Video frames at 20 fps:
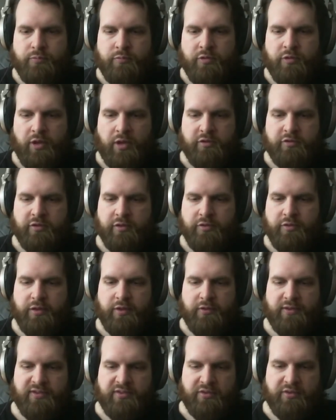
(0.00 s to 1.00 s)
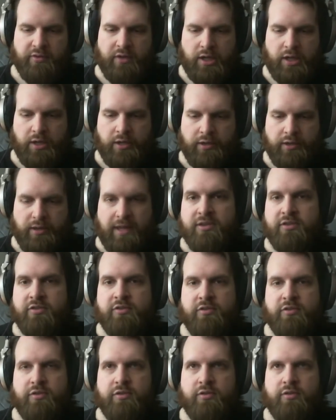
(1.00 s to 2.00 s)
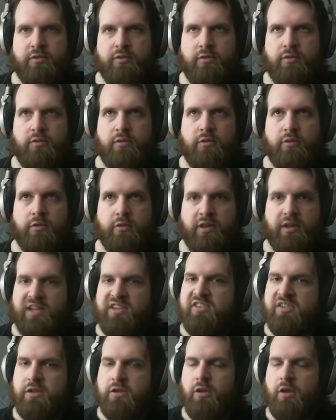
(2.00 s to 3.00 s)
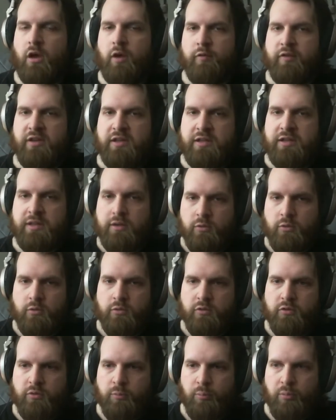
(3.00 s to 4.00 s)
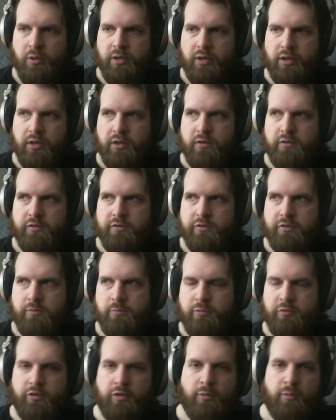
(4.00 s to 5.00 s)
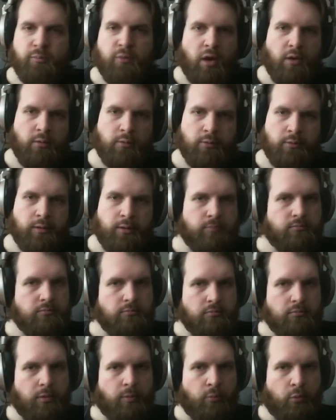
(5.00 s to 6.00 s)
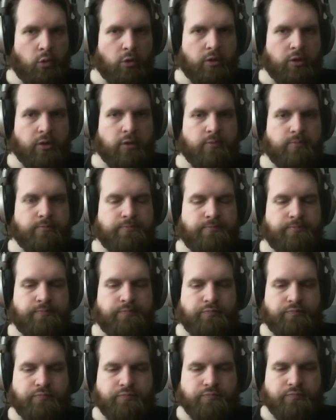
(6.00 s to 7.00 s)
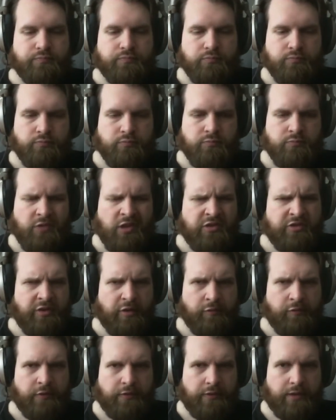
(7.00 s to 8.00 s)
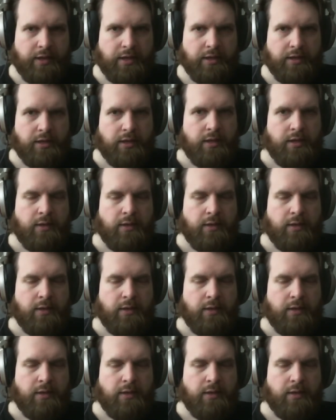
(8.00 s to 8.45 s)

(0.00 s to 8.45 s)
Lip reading: does something that's less often used, but is still probably important. Stuff like that.